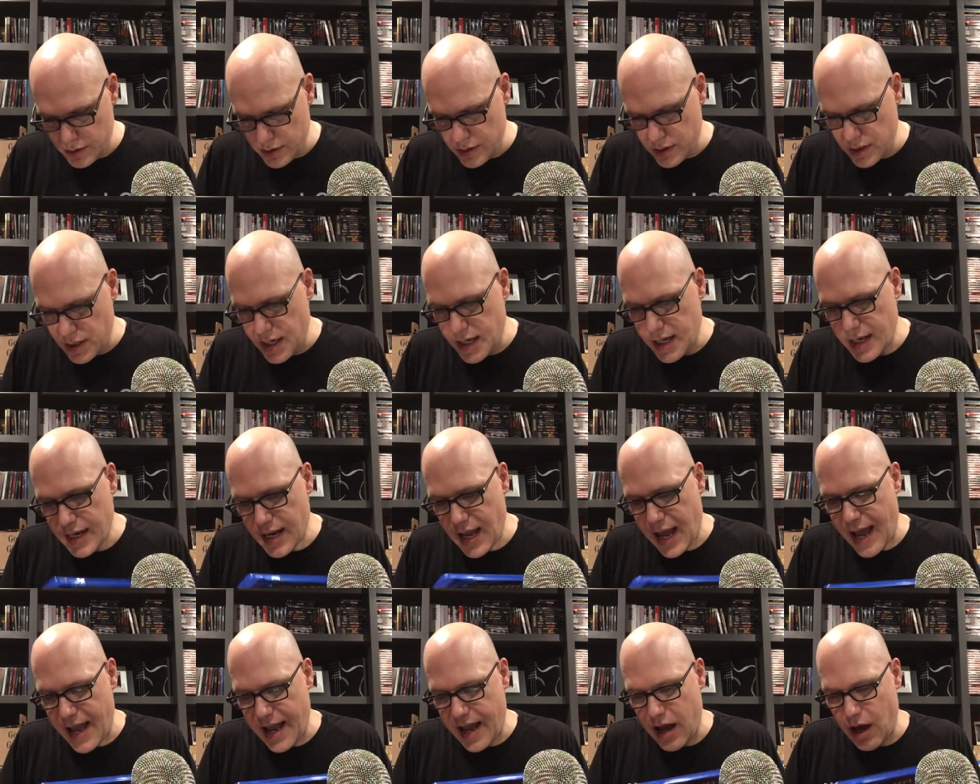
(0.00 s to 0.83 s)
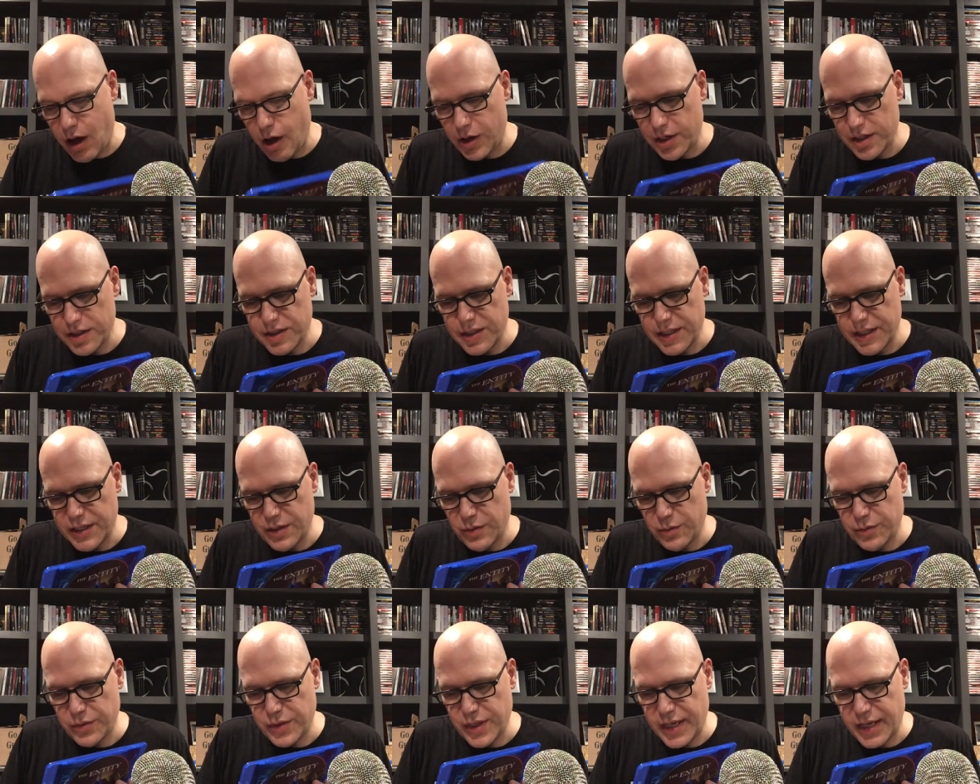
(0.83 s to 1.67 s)
and I honestly
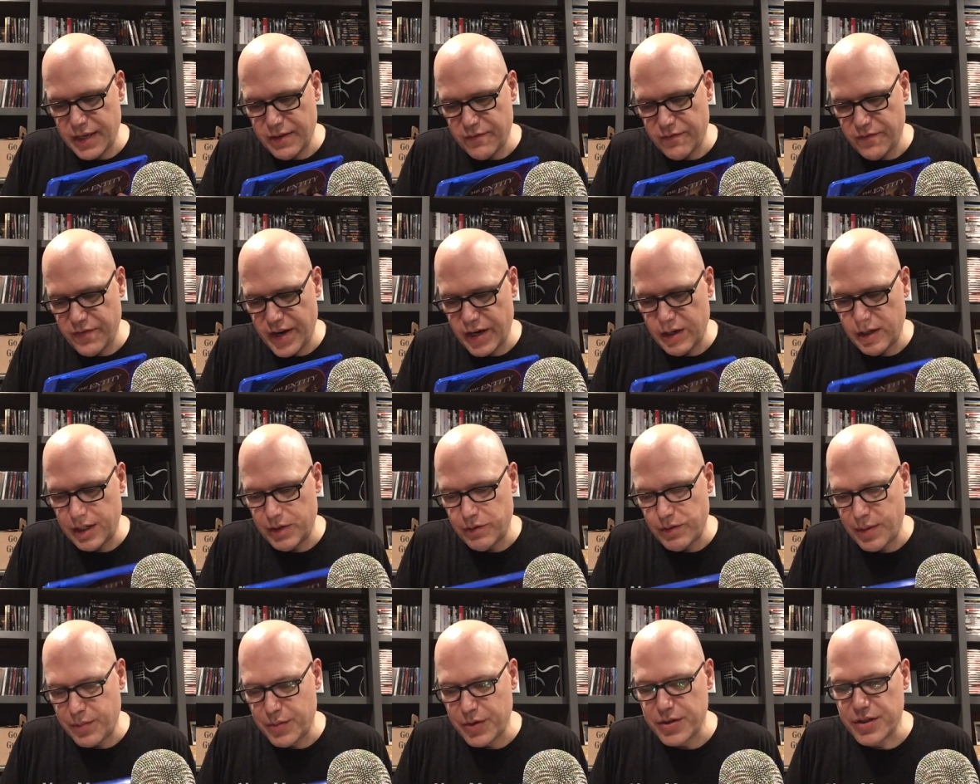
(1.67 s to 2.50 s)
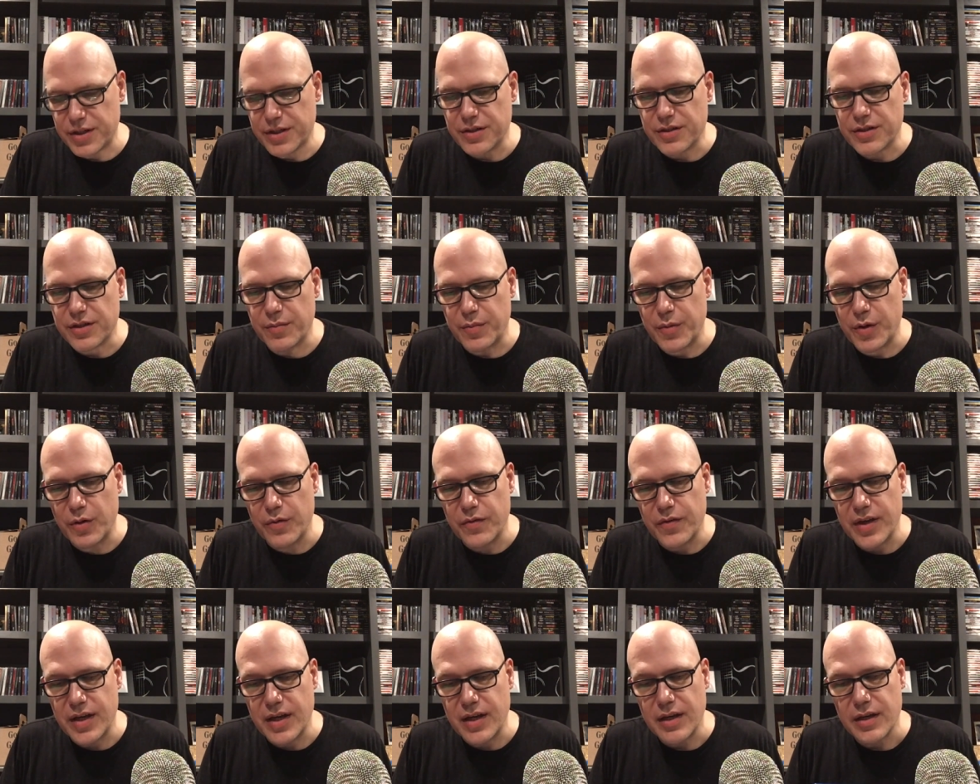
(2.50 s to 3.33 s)
don't think it fairly represents the
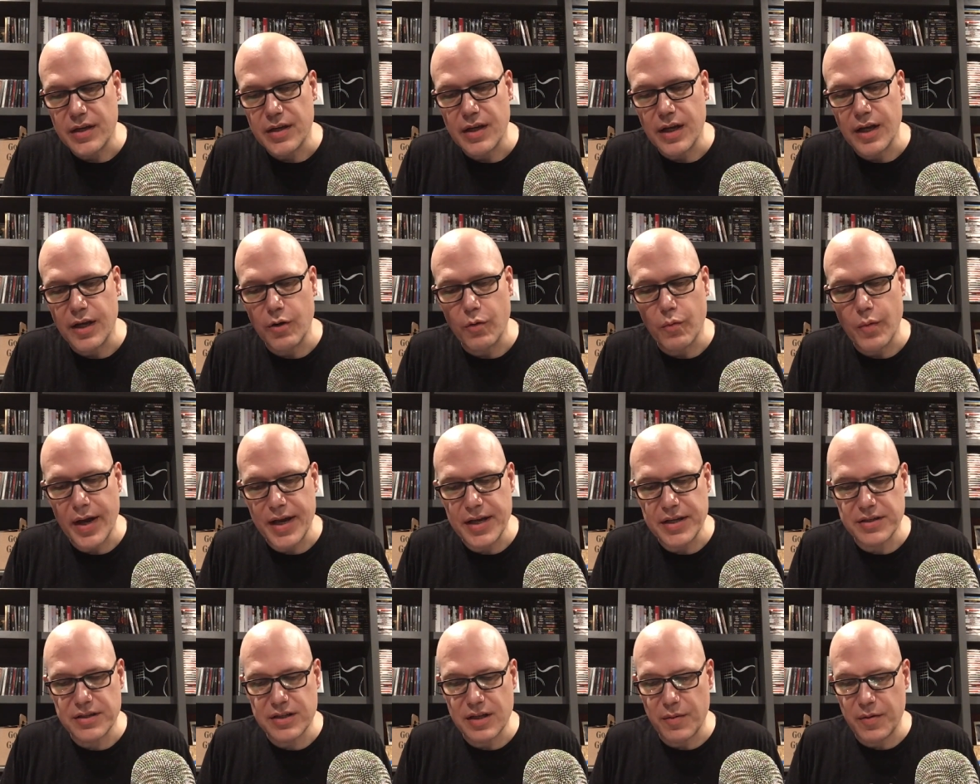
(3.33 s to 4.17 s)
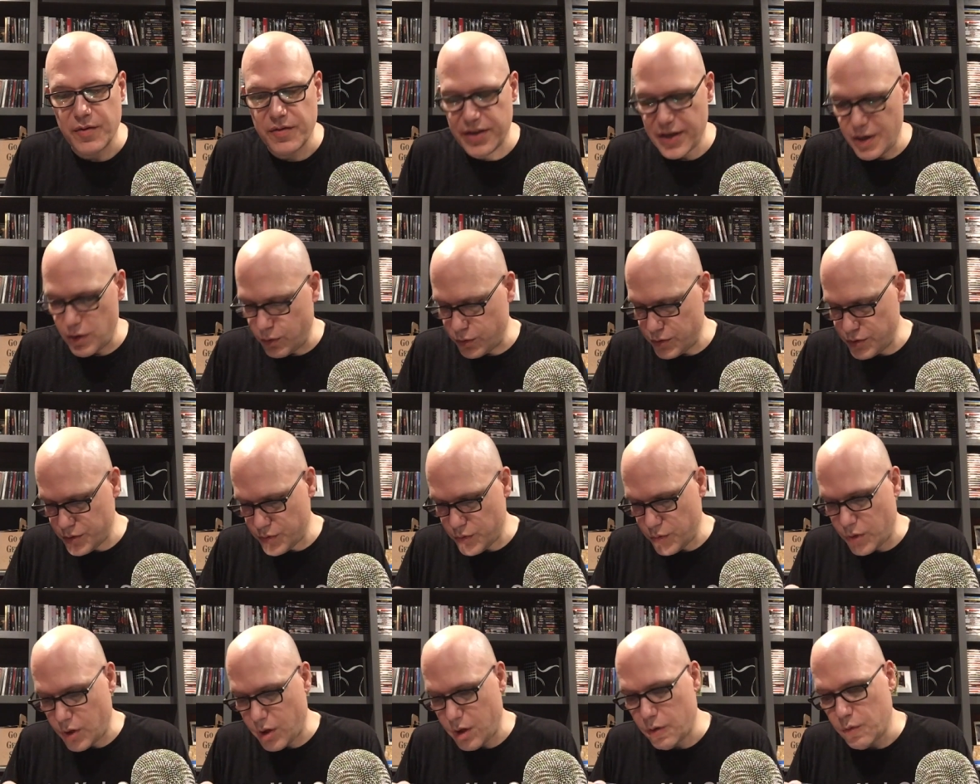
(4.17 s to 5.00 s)
movie in a way some of the old school
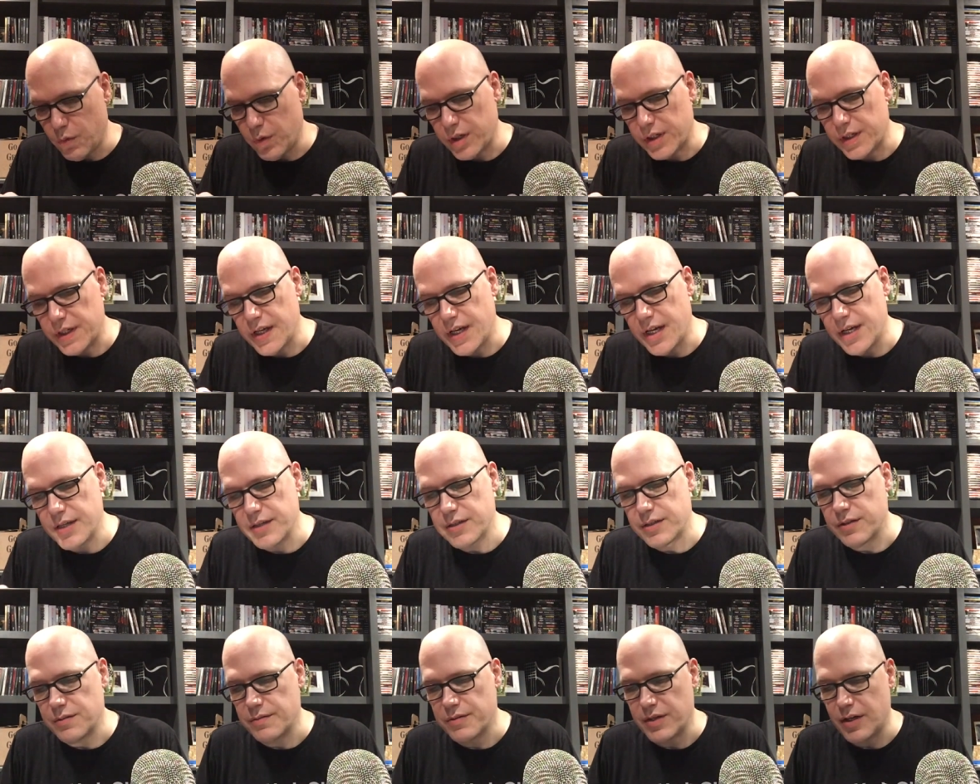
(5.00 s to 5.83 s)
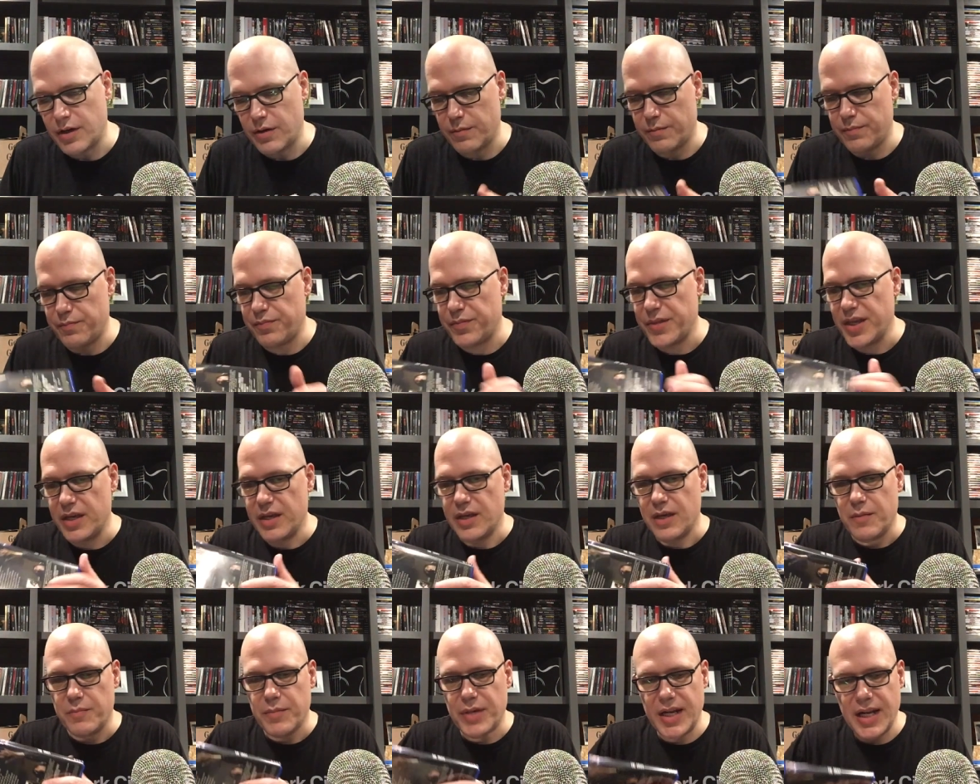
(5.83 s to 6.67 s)
artwork does. So,
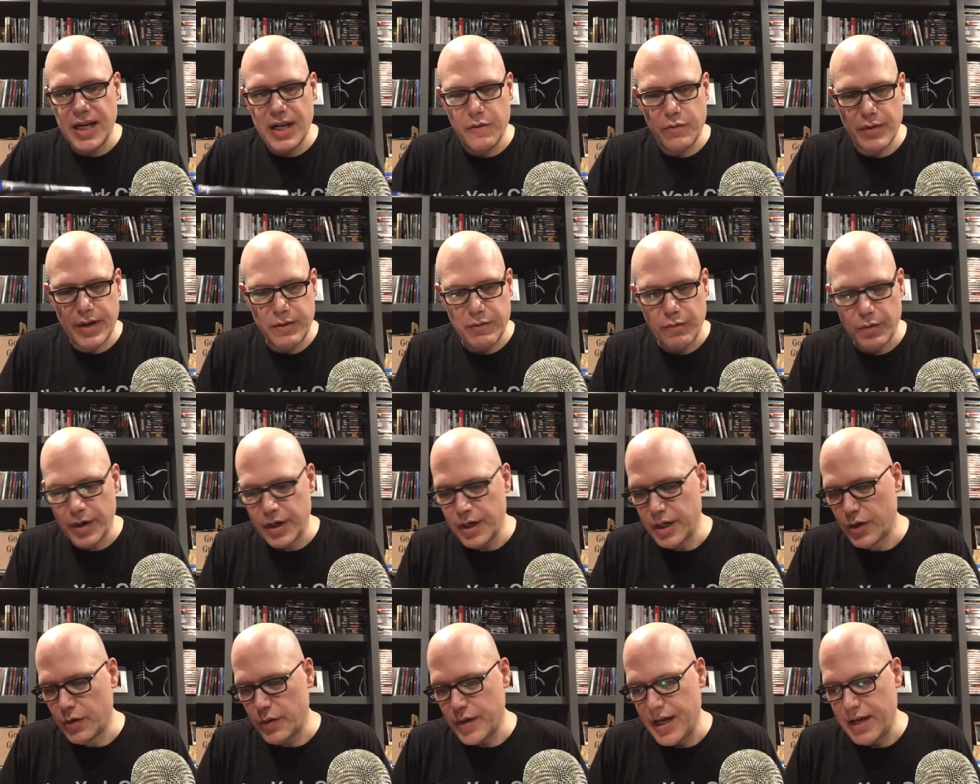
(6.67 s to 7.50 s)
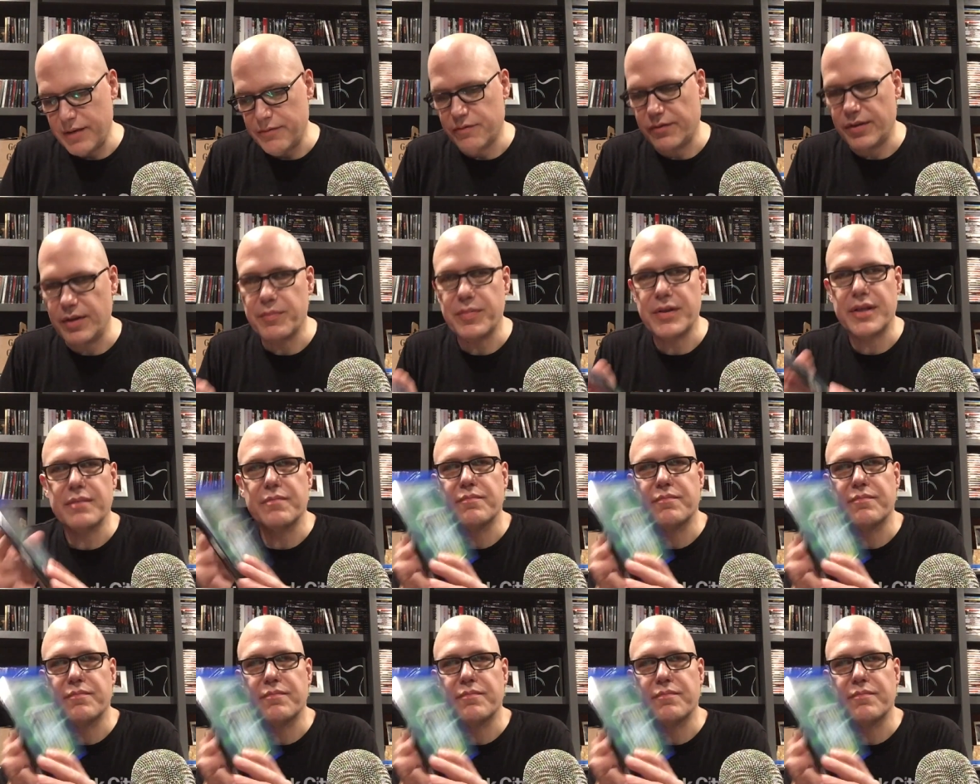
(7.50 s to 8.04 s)
but anyway, we're going to go ahead and flip it.